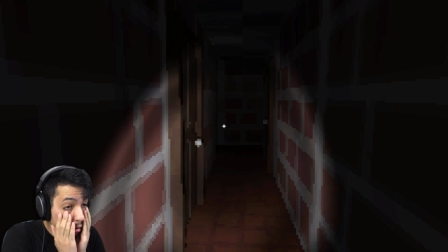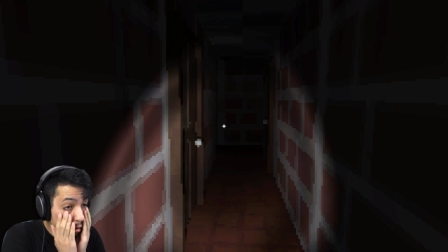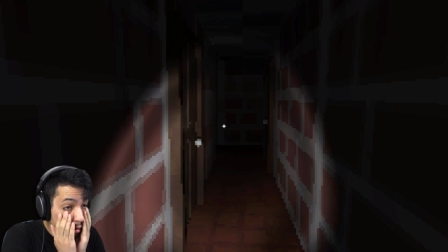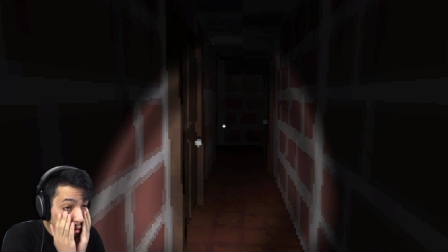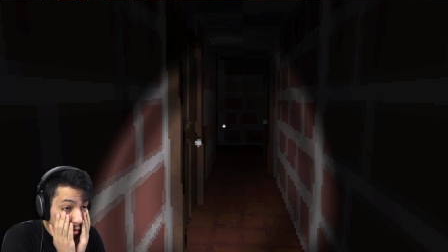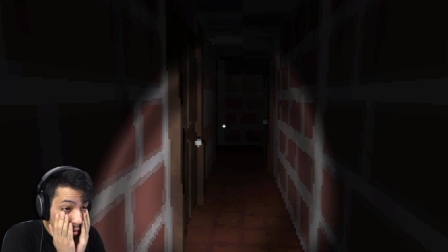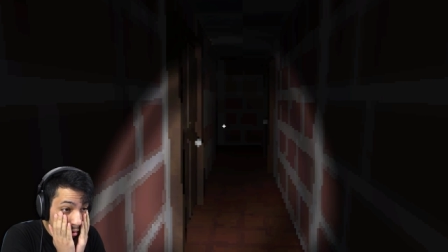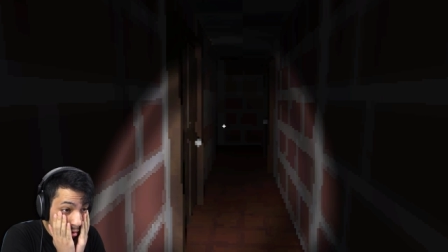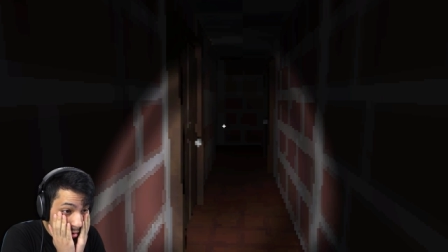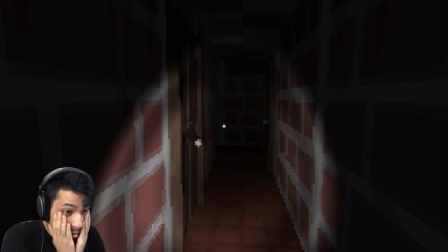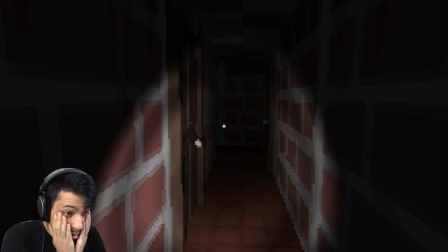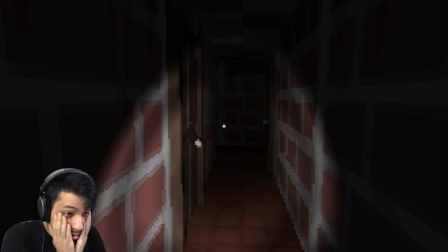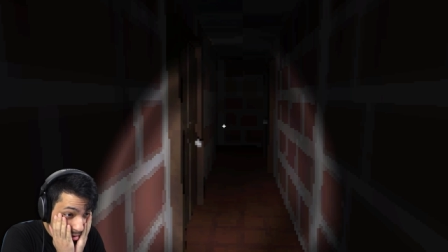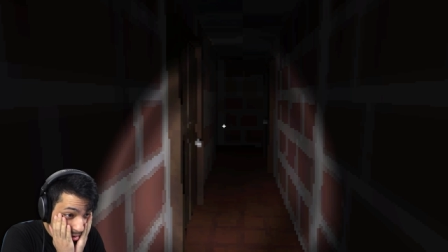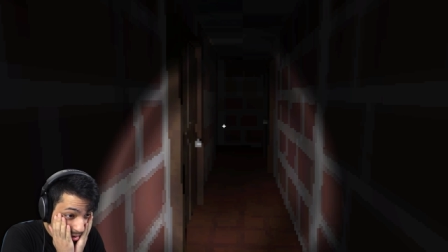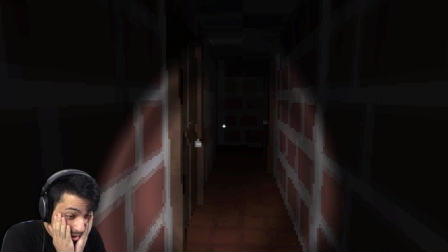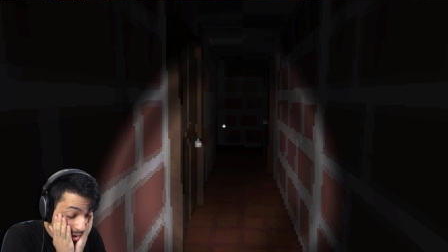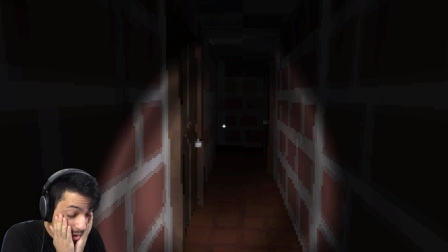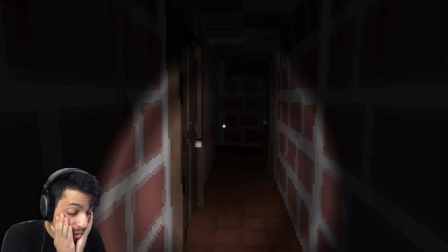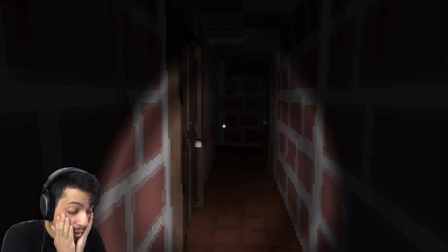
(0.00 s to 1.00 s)

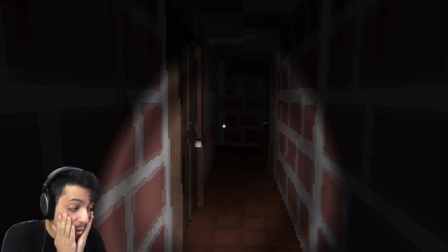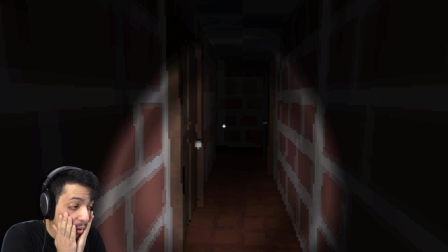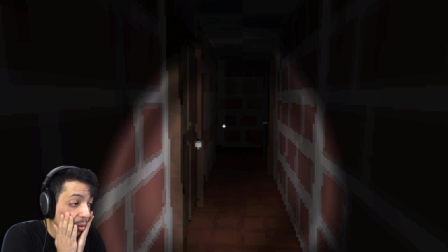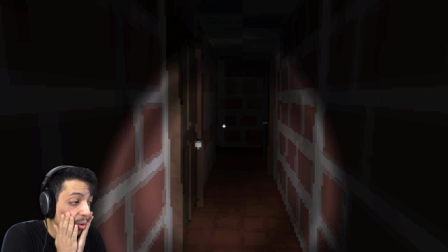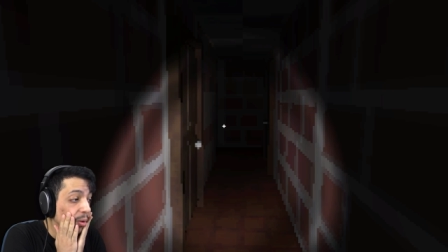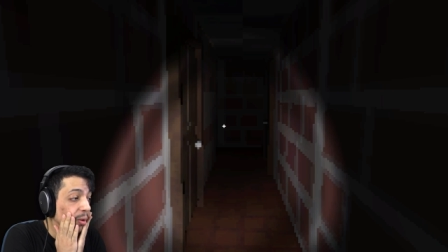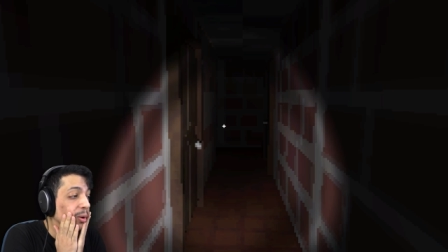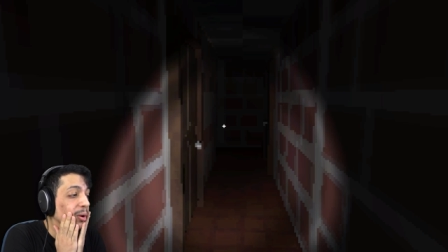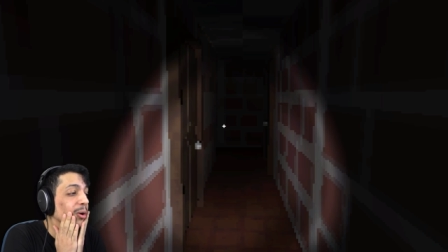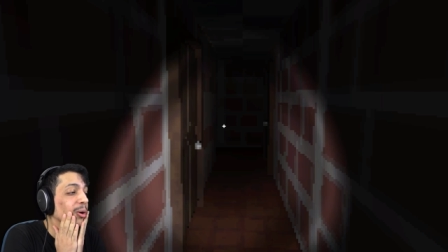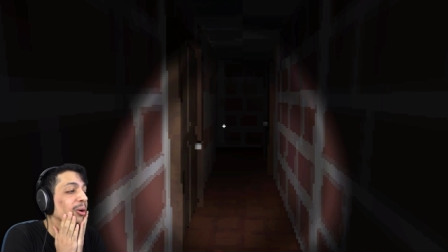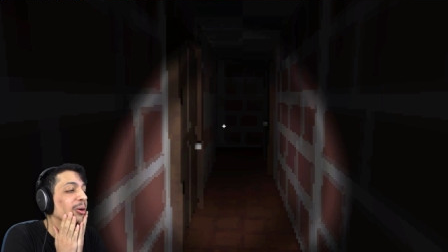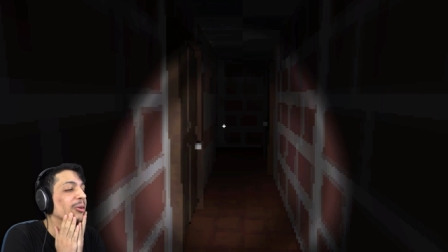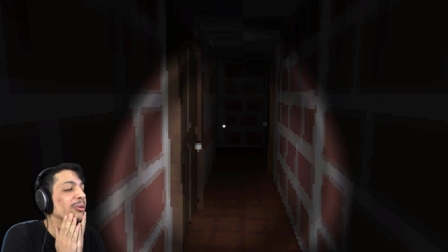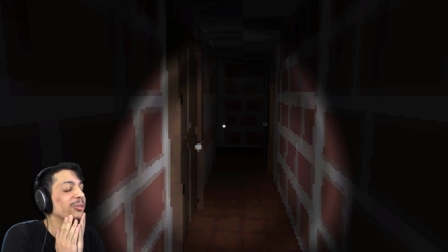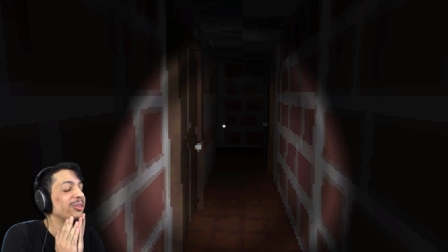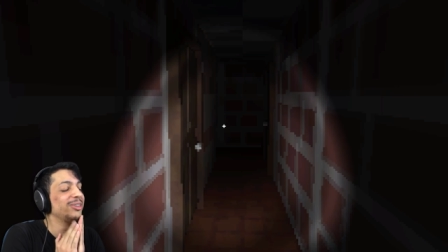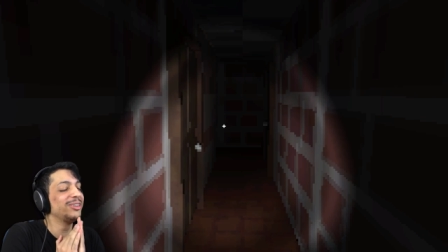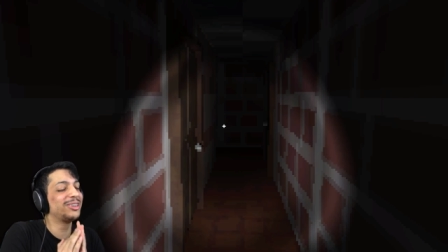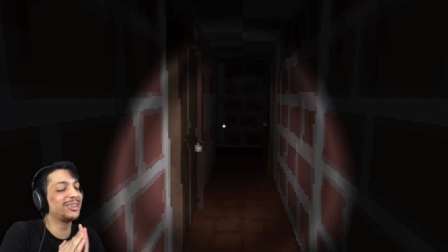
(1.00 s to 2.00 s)

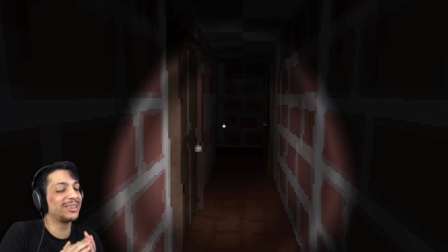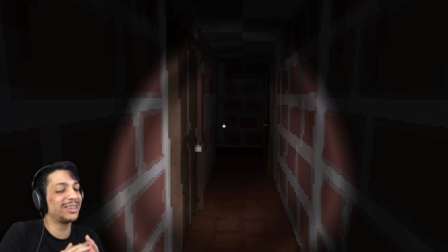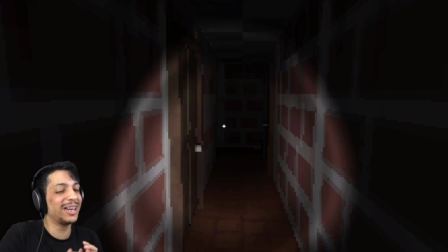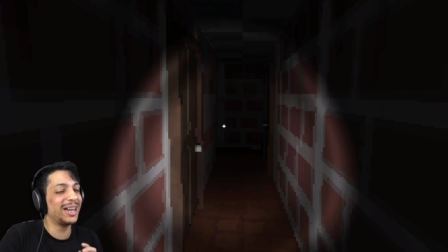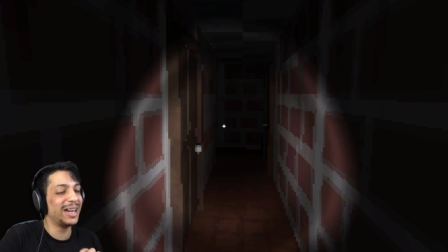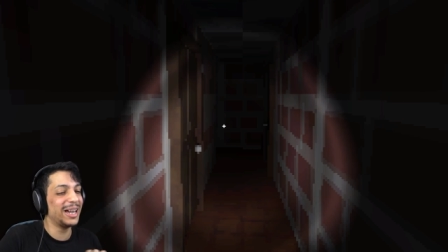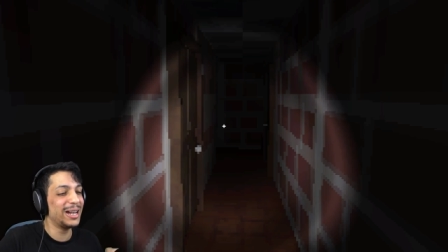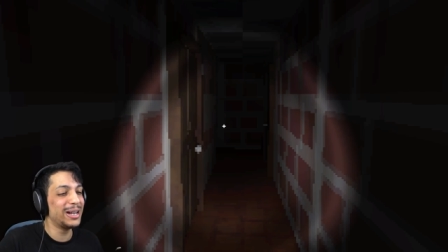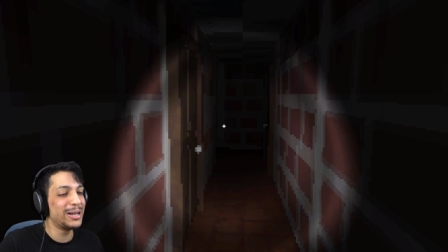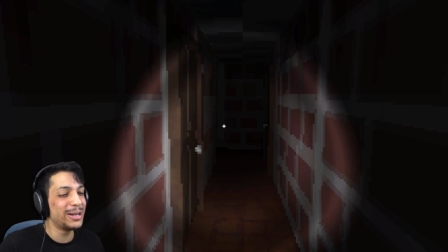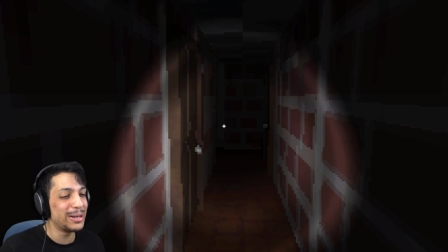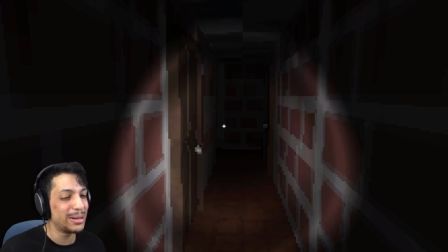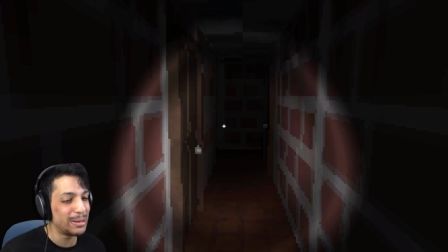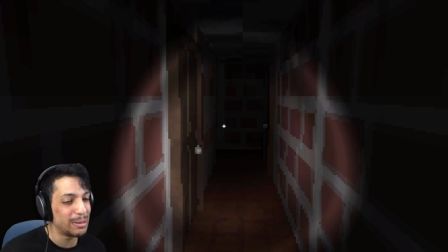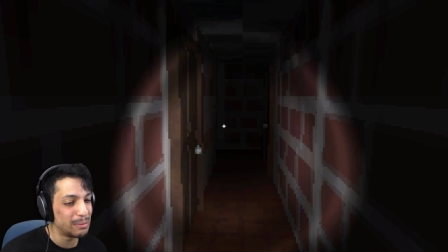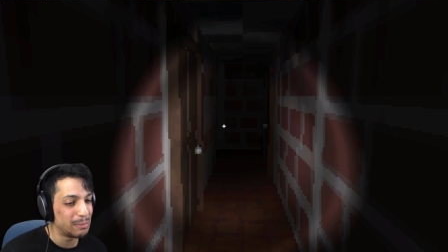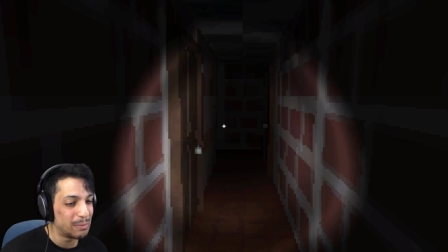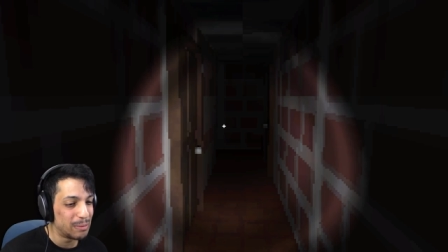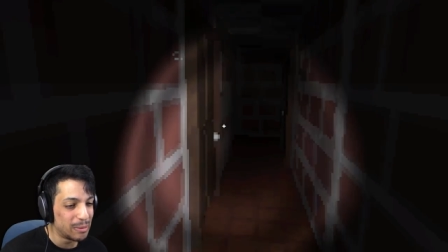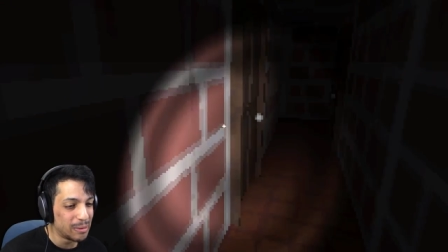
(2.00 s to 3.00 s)
No, this
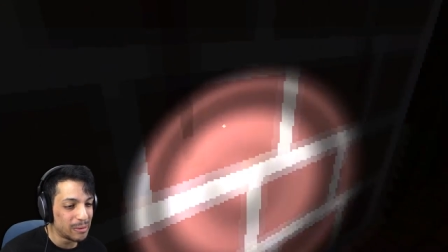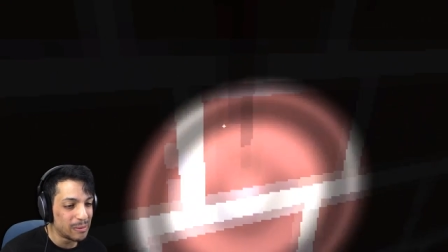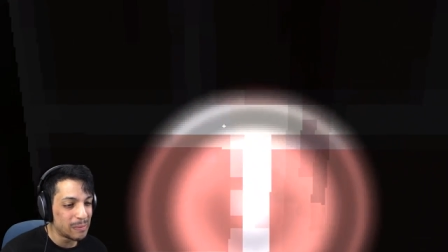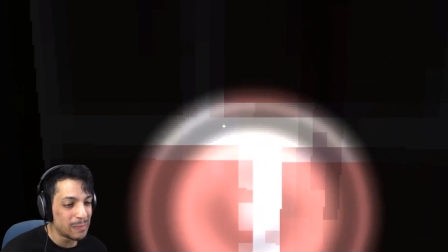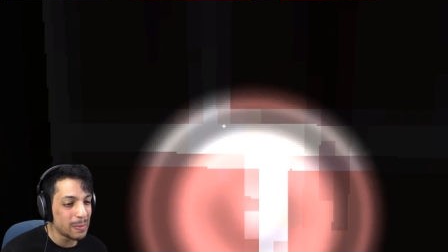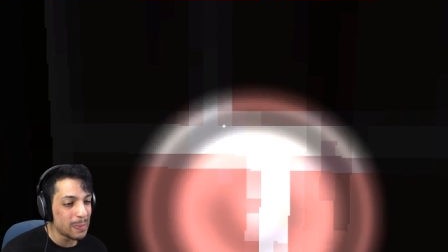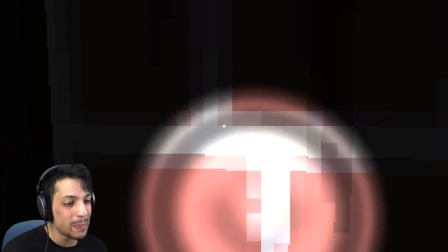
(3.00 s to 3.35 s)
game.